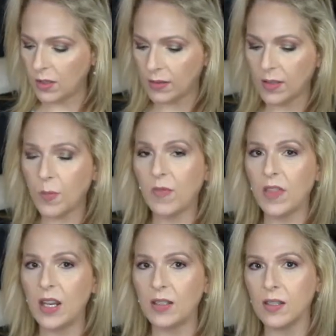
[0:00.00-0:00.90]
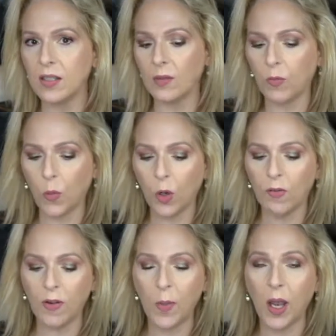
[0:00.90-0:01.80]
Some of these were
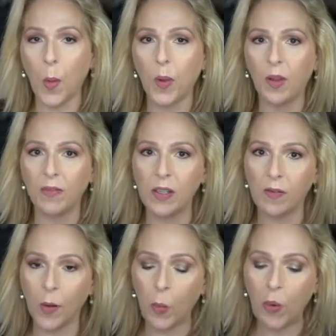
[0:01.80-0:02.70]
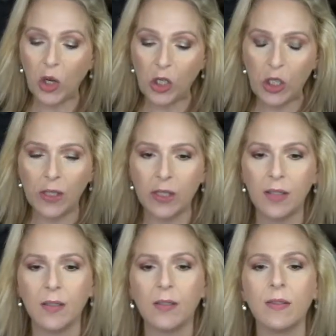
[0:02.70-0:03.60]
from a couple of different
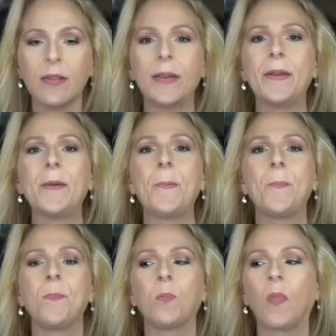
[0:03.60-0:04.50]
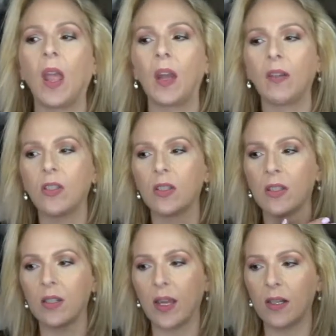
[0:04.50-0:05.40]
purchases, and I've just
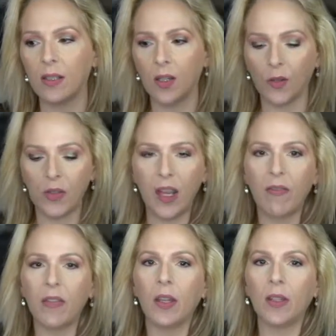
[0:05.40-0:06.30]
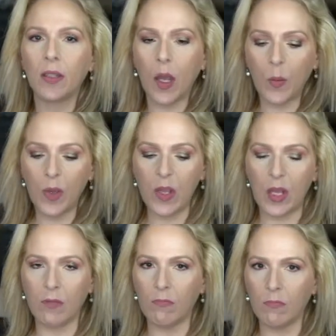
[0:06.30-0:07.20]
decided to, save things up and
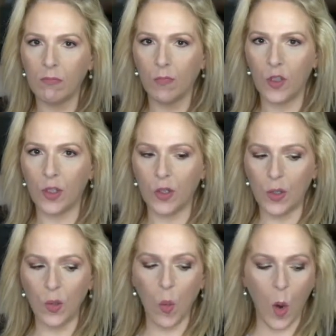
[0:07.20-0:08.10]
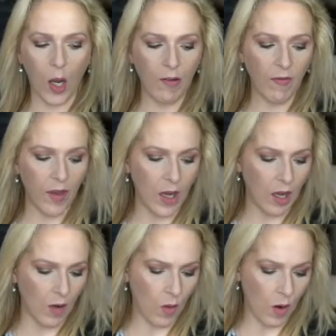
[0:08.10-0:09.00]
then just do one
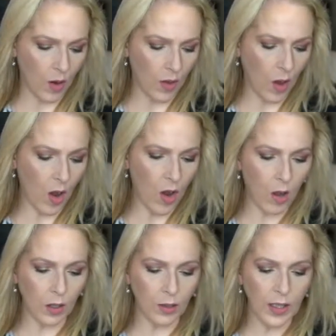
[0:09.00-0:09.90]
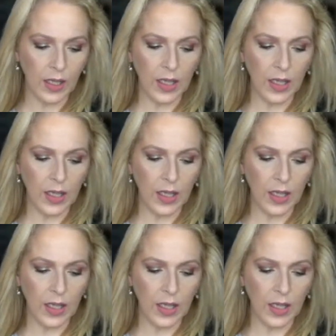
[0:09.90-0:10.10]
video on the haul.